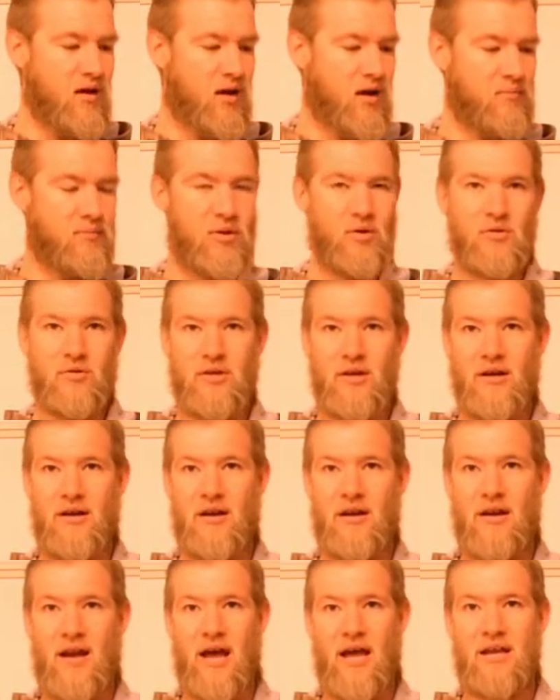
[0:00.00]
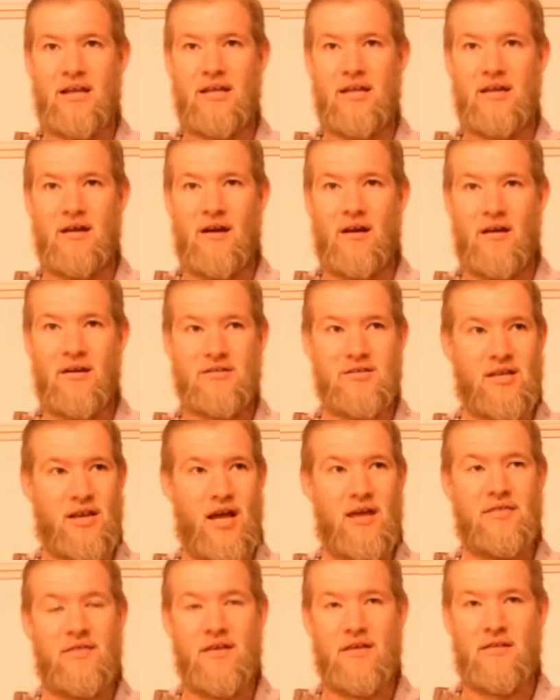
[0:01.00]
a mule deer at 90 yards, and
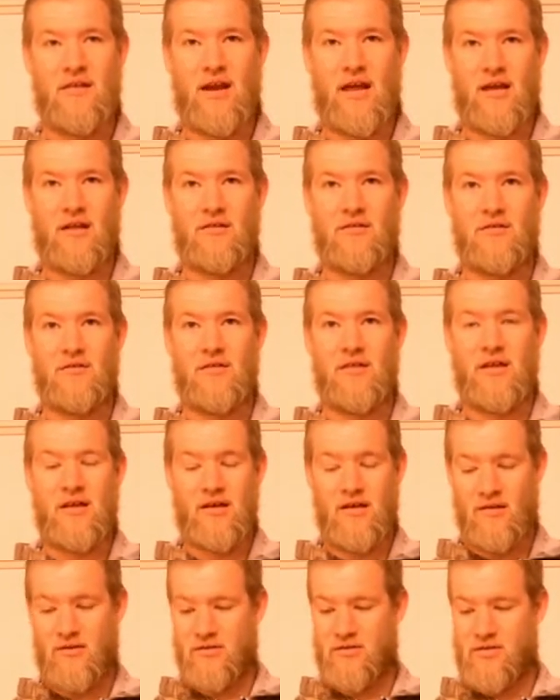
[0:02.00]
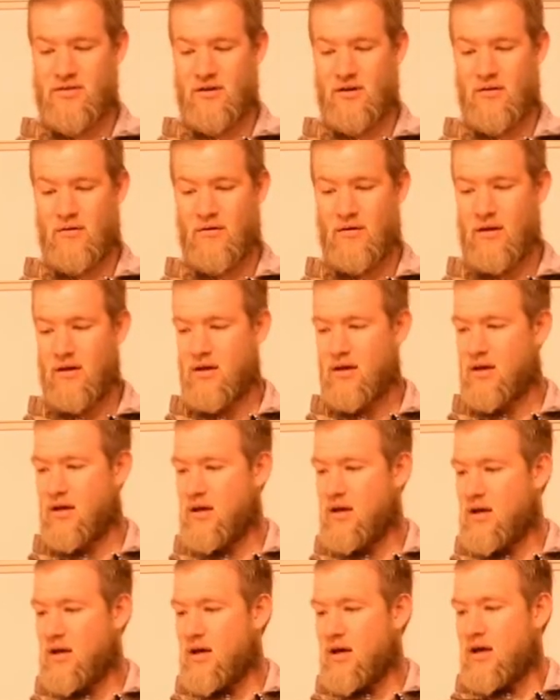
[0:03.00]
I think that I cleared the hill. So,
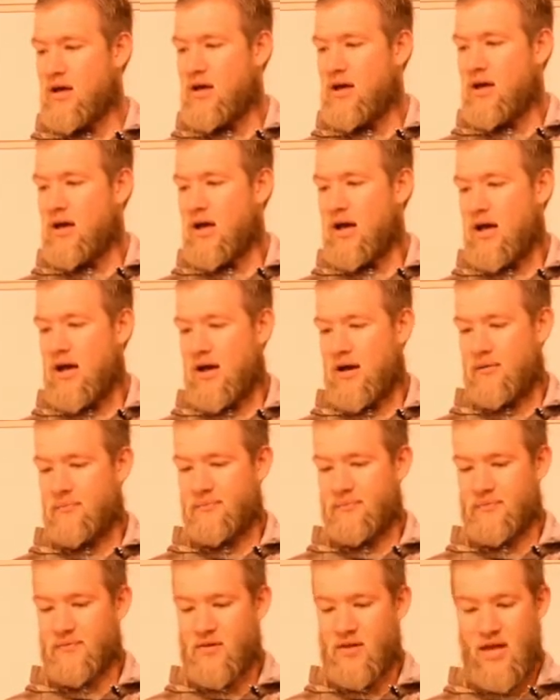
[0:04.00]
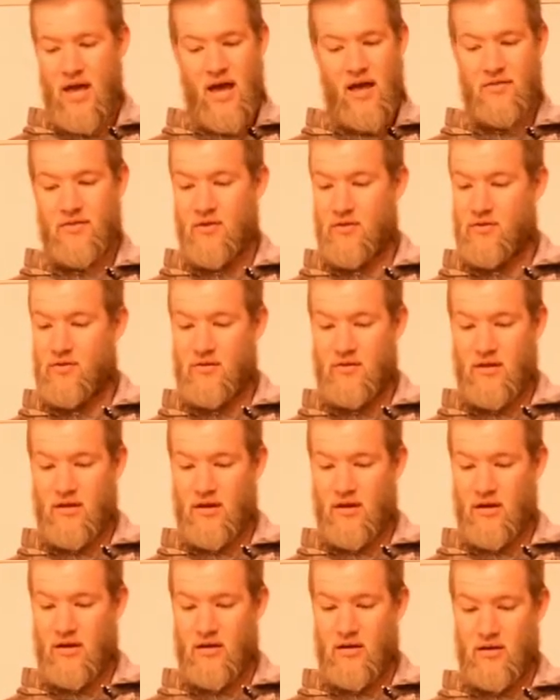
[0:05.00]
yeah,
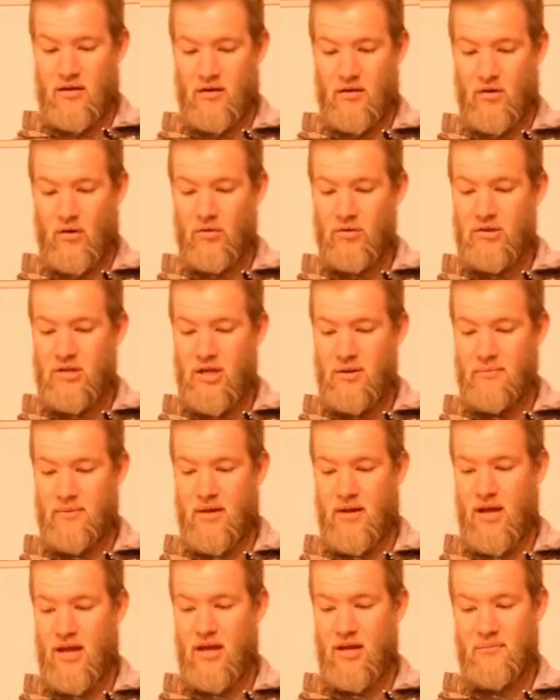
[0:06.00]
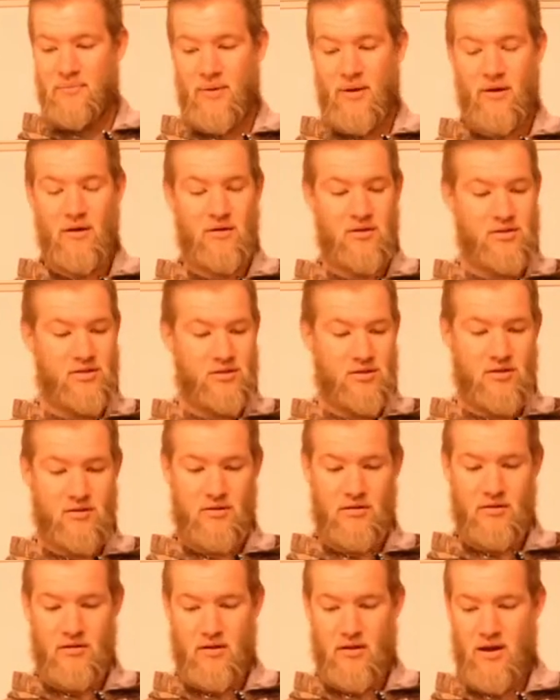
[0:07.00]
the Gold Tip Kinetic Pierce
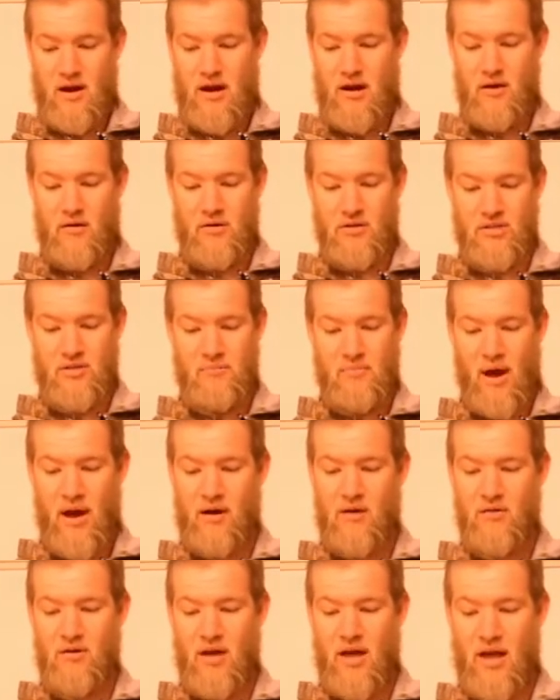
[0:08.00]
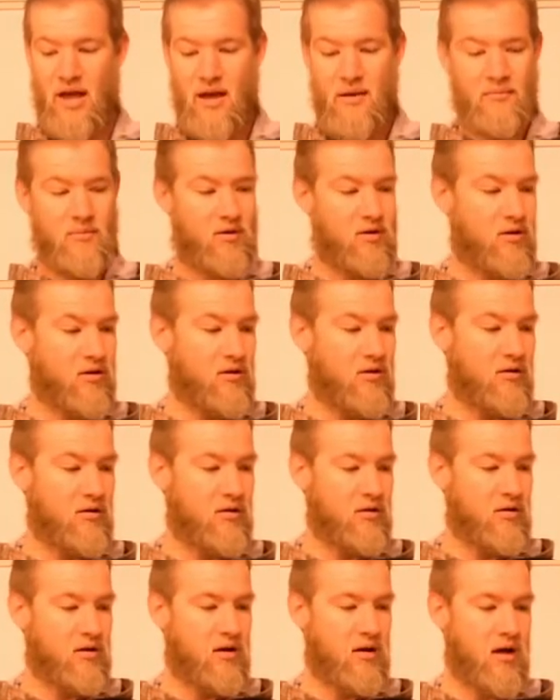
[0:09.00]
arrow, it's a micro diameter
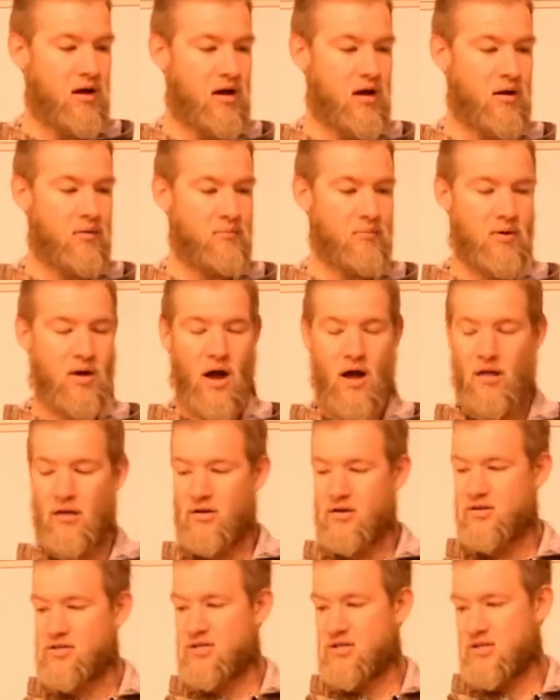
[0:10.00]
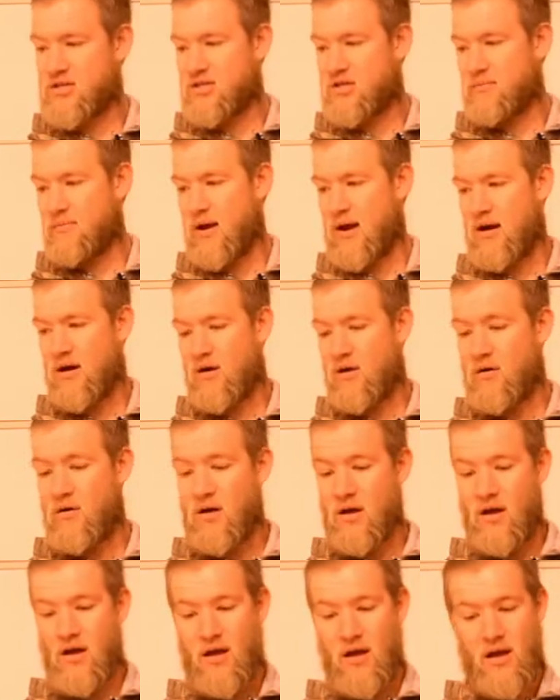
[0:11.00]
collared system arrow.
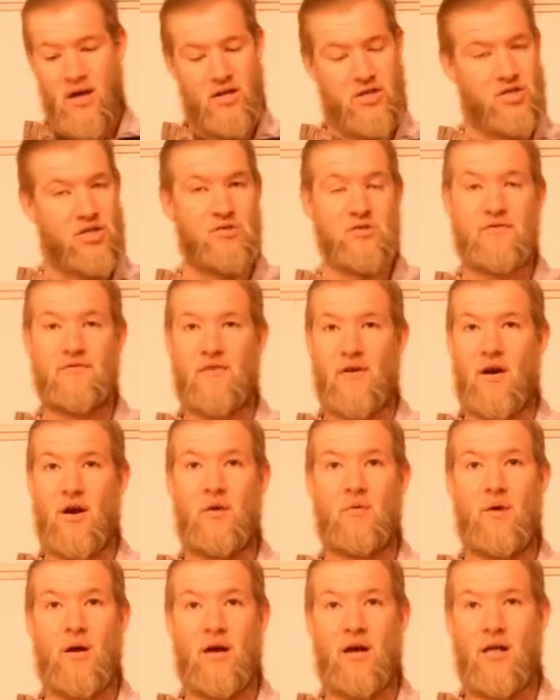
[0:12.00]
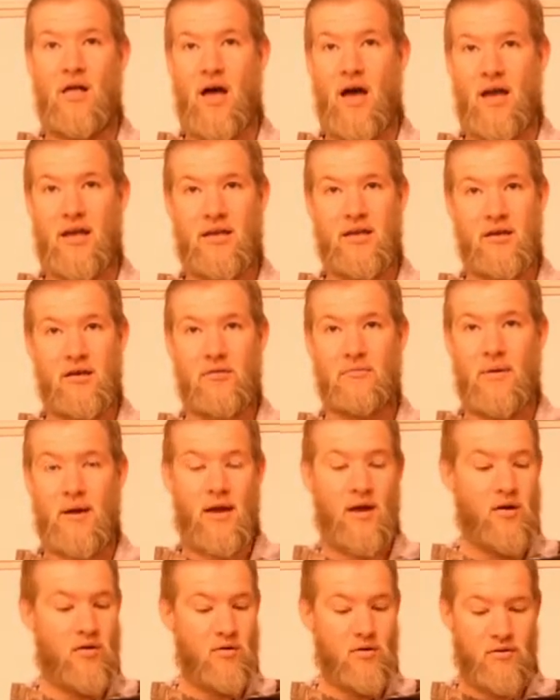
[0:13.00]
It shoots very well. I killed
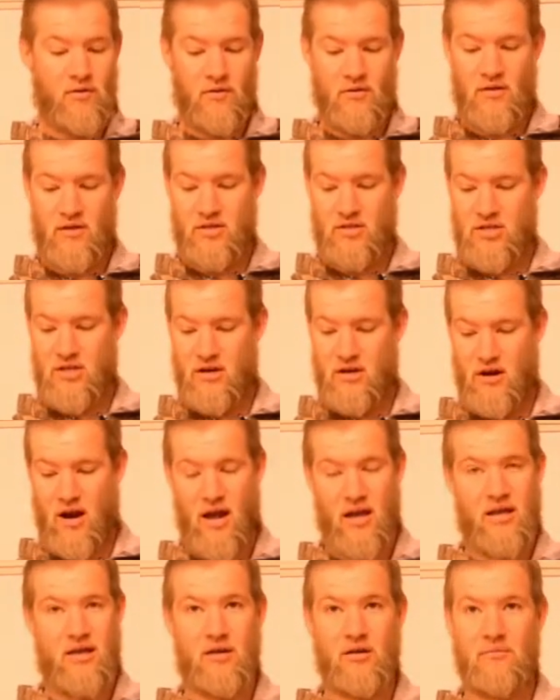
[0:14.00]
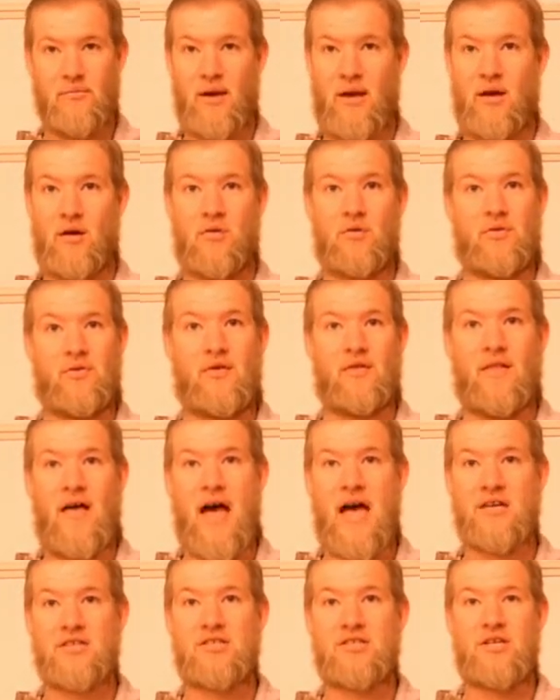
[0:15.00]
my elk with it this year. I killed my elk with it
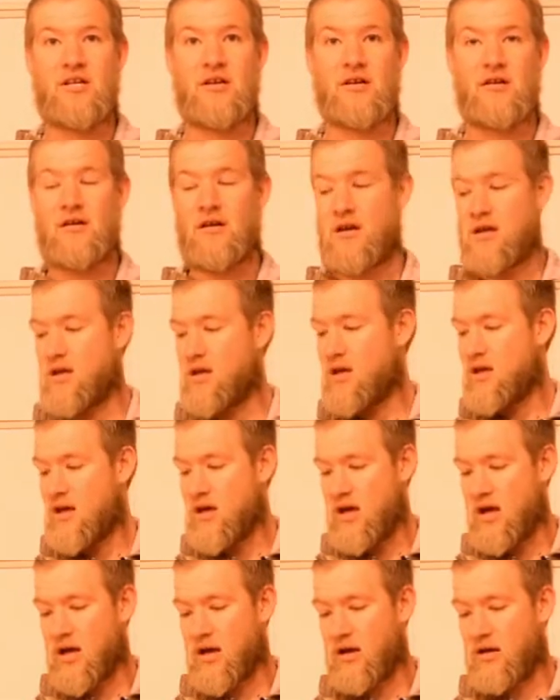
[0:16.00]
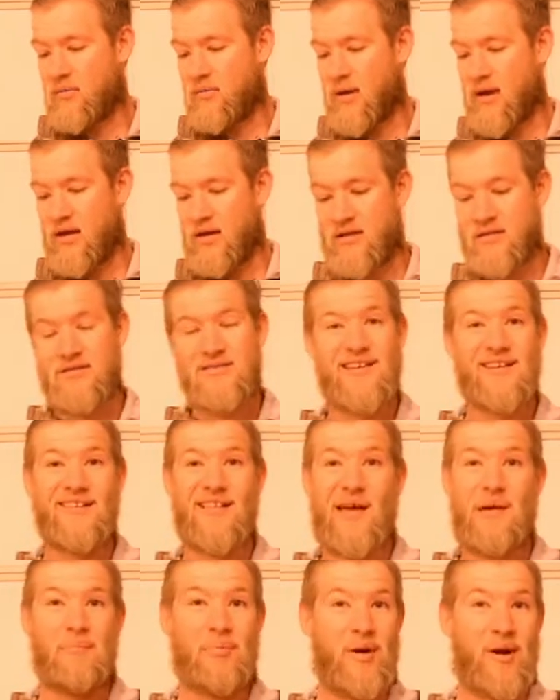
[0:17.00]
last year. And until
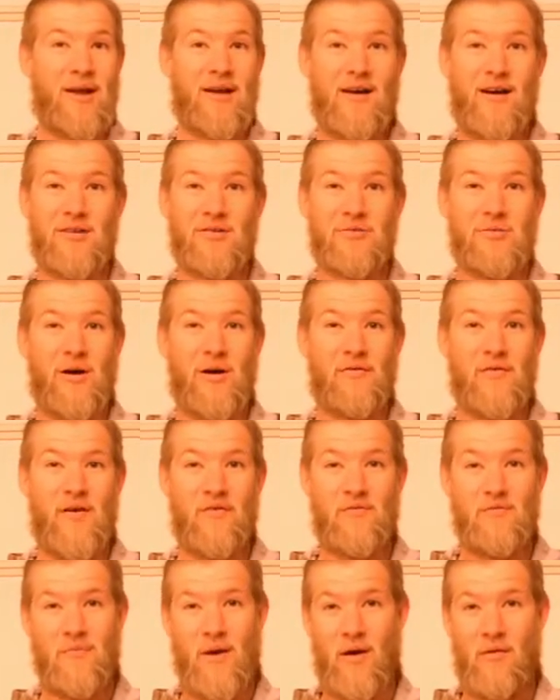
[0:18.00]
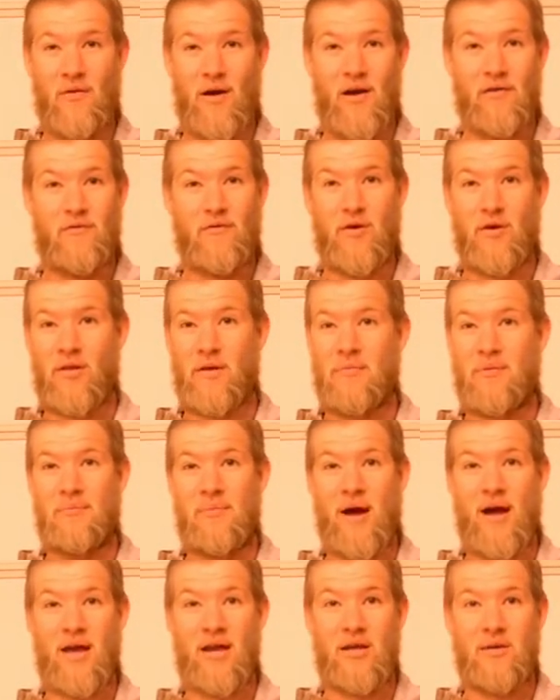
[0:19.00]
I break all 12 of them, my wife won't let me
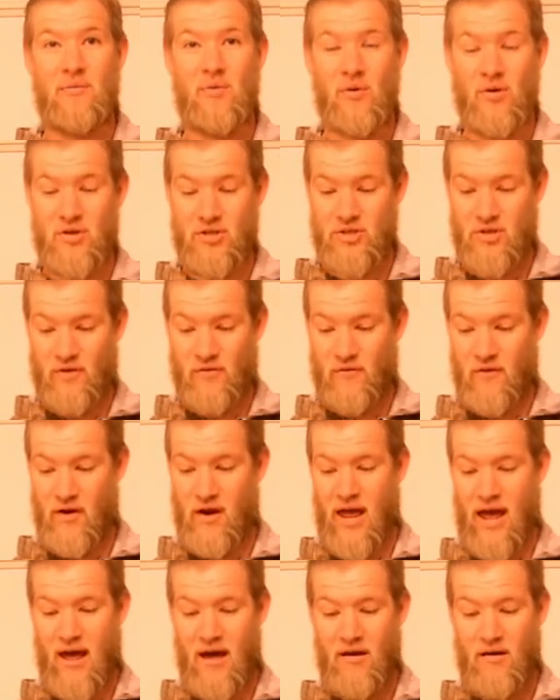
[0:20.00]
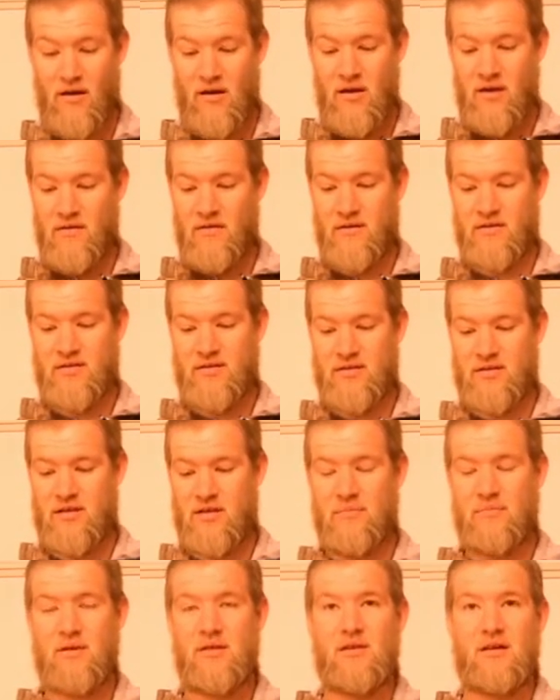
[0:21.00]
buy any more. So for now, this is
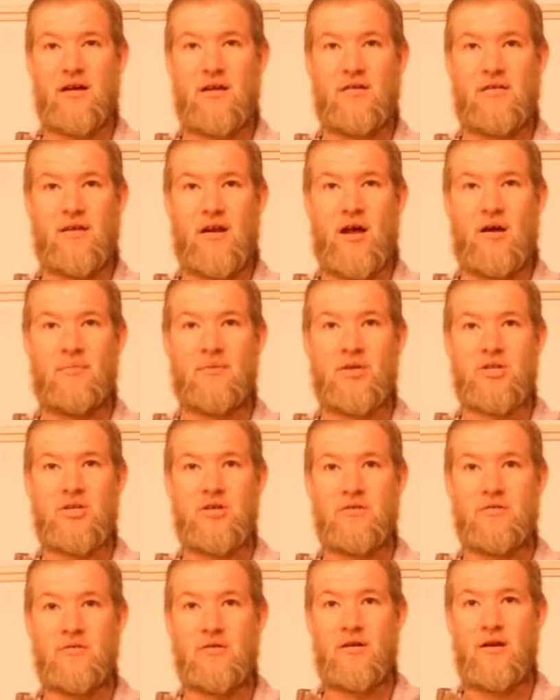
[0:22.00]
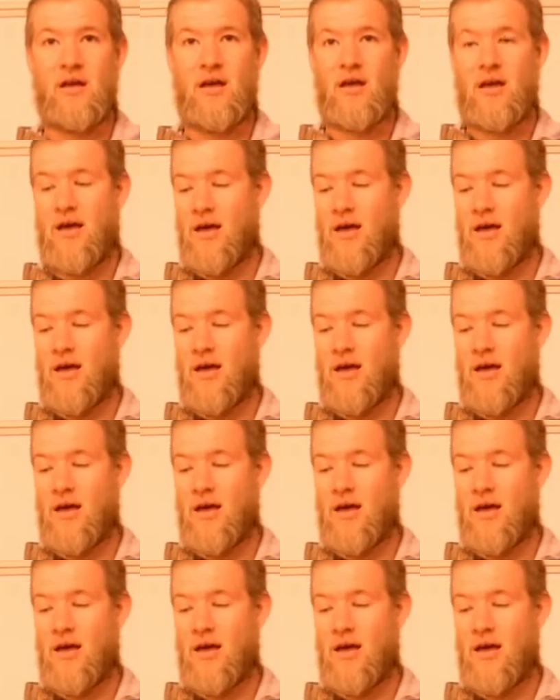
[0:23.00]
going to be the arrow that I'll be shooting.